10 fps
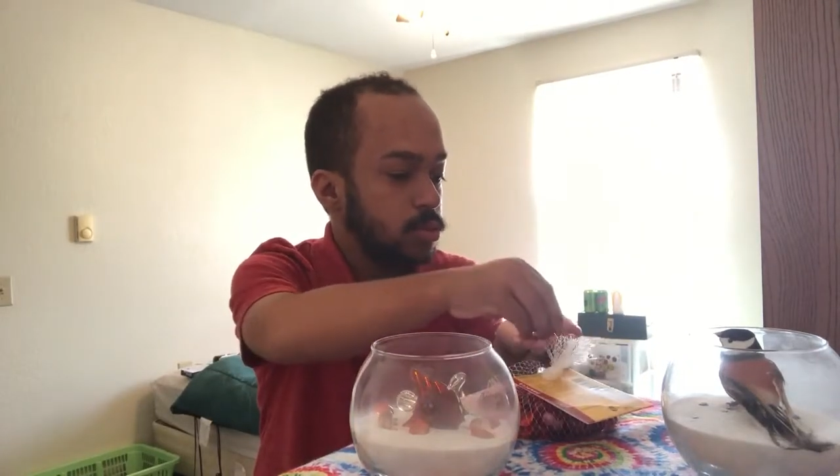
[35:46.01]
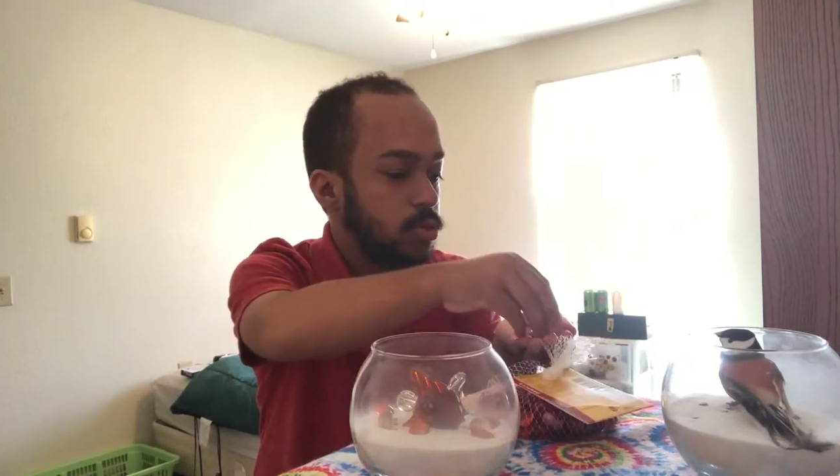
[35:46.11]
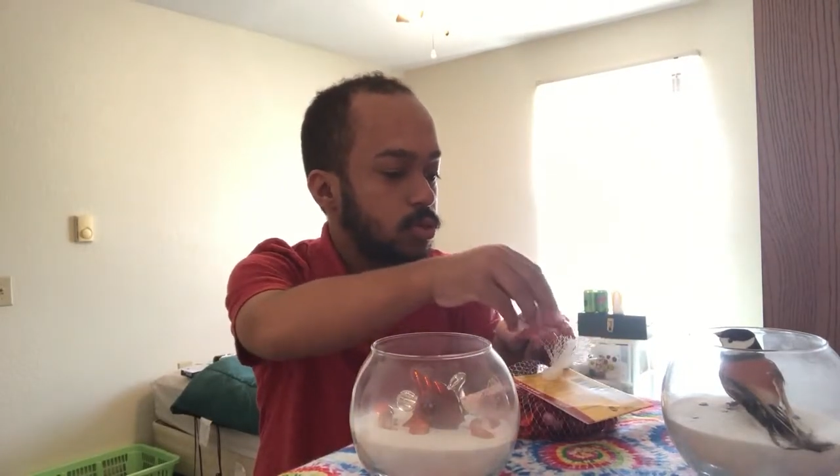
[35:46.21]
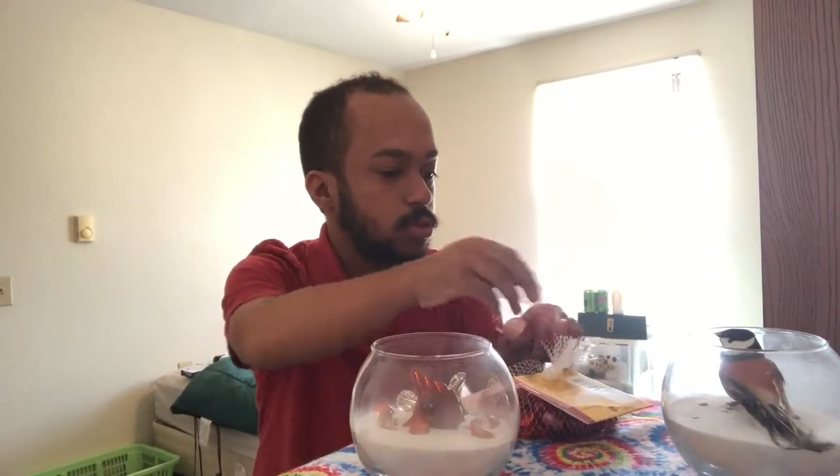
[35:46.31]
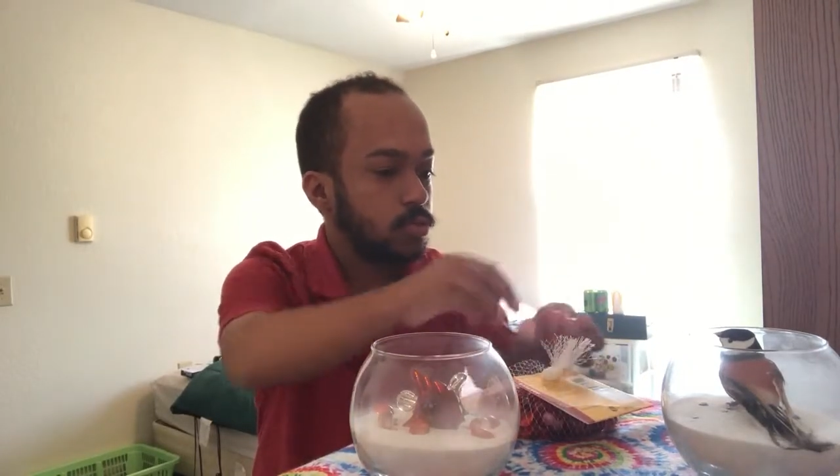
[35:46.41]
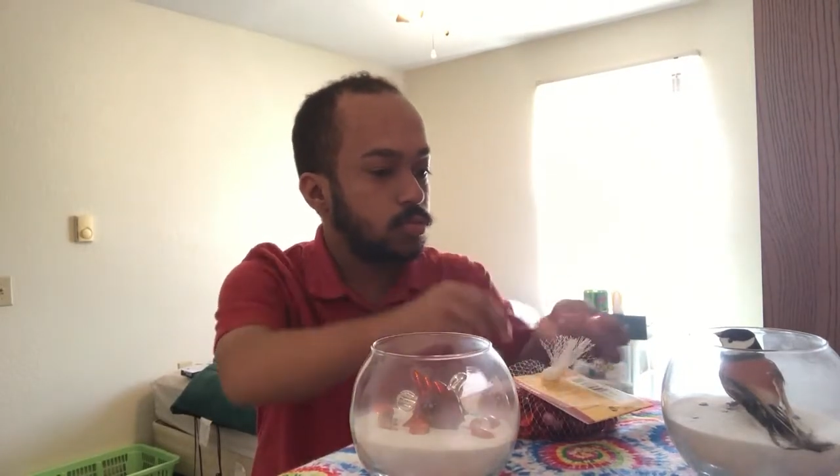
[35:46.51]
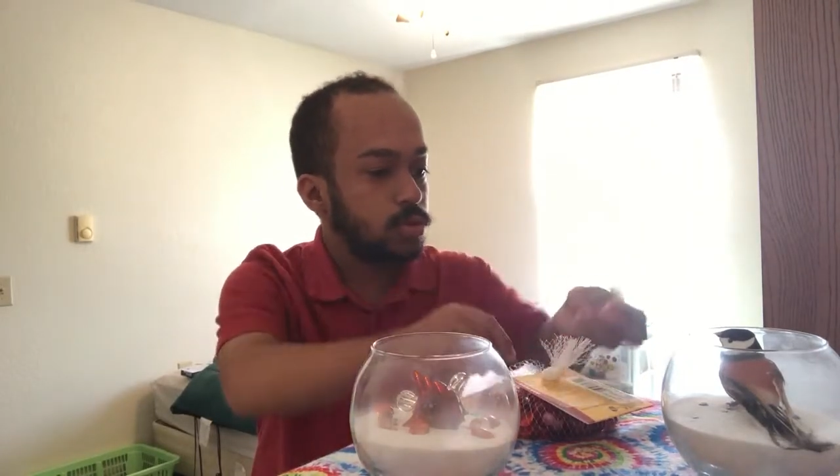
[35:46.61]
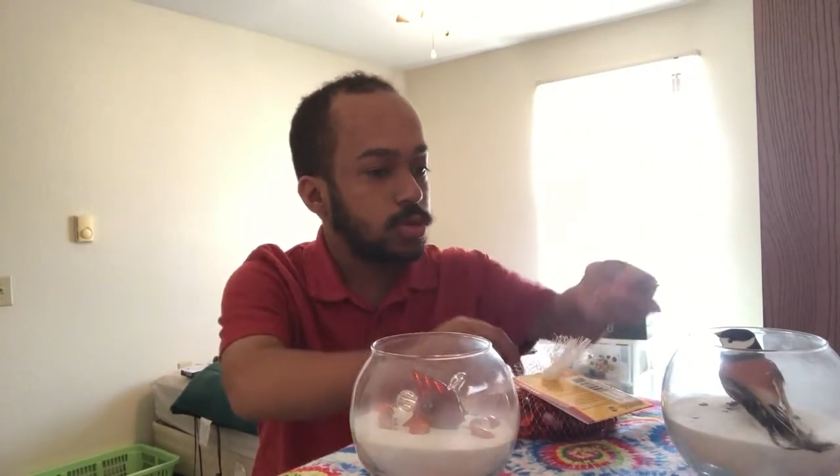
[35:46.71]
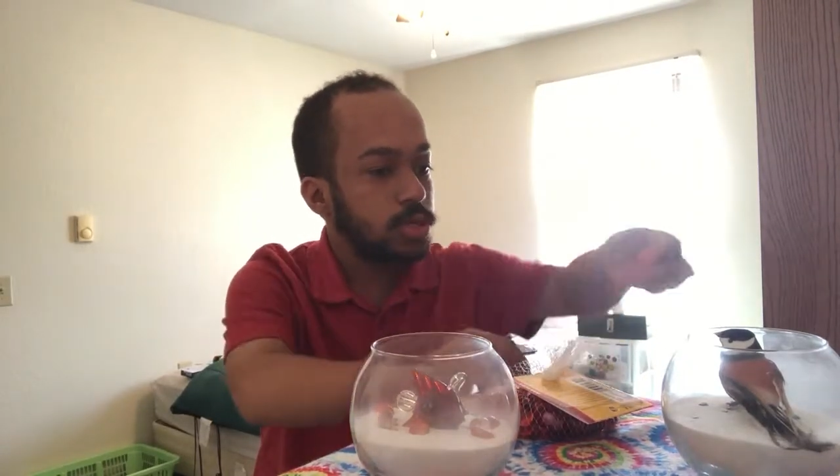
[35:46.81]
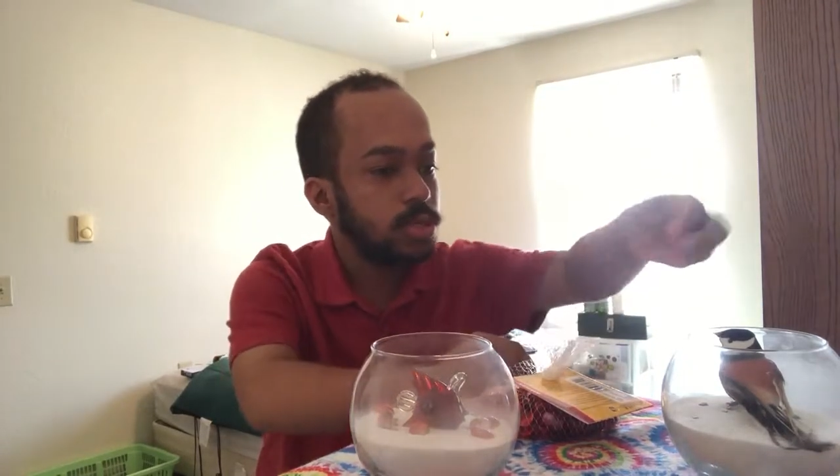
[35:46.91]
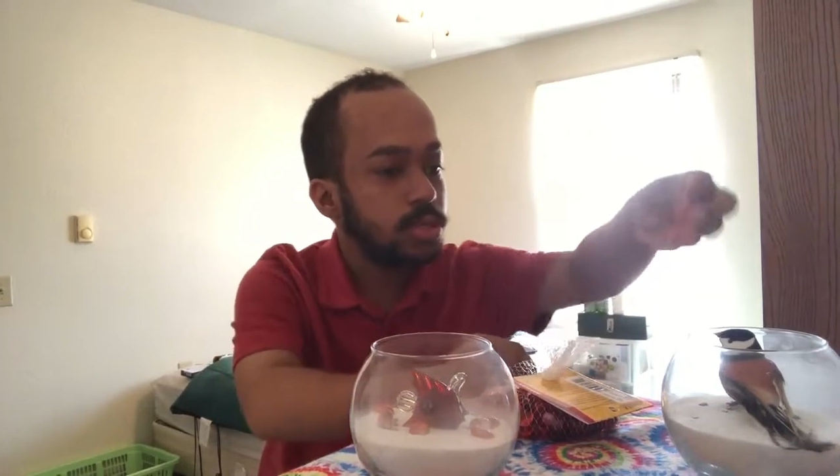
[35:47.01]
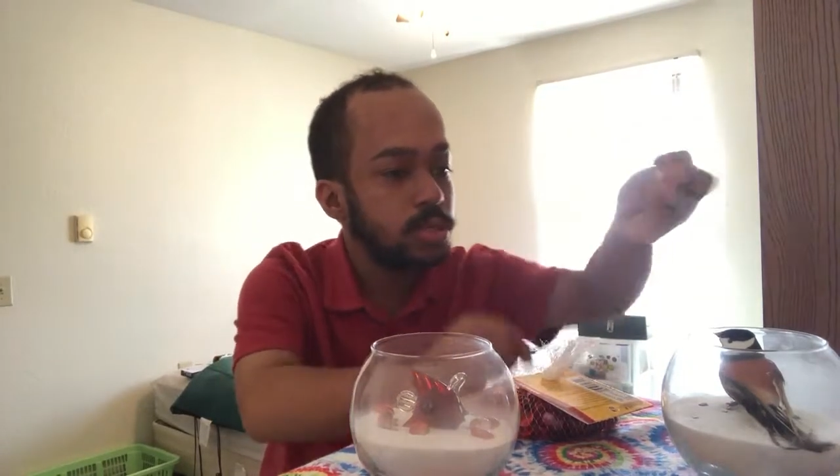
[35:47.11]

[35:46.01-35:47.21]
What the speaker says: So 2 more.